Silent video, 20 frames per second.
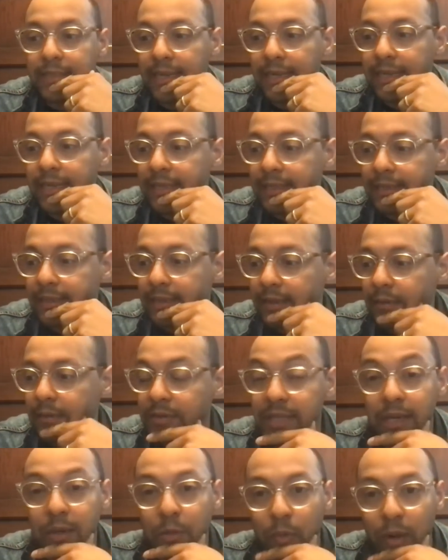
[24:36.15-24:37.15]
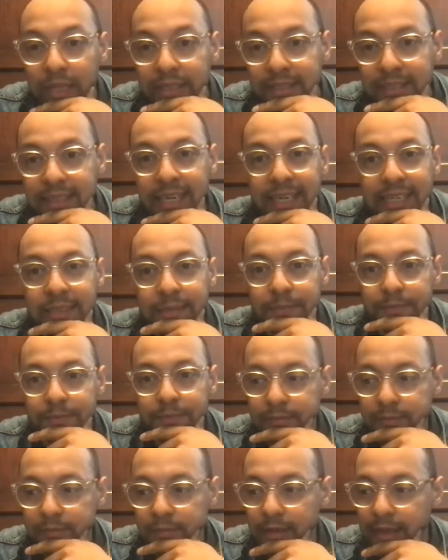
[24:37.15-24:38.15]
and it was on a Wednesday.
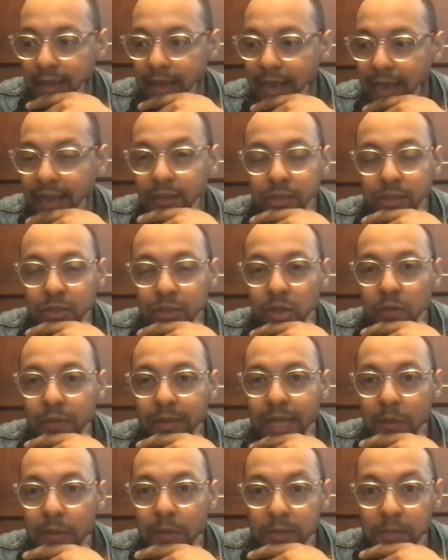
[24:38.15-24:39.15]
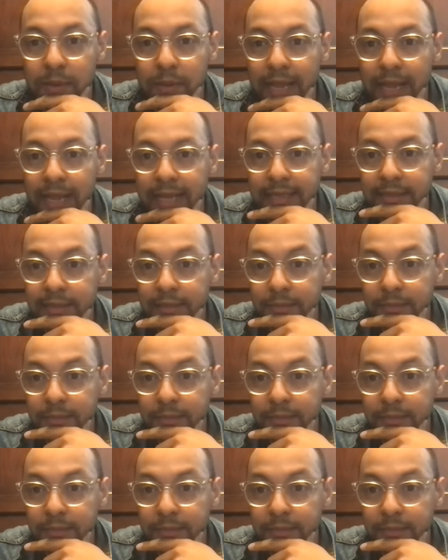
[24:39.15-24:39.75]
I had a sermon that was planned.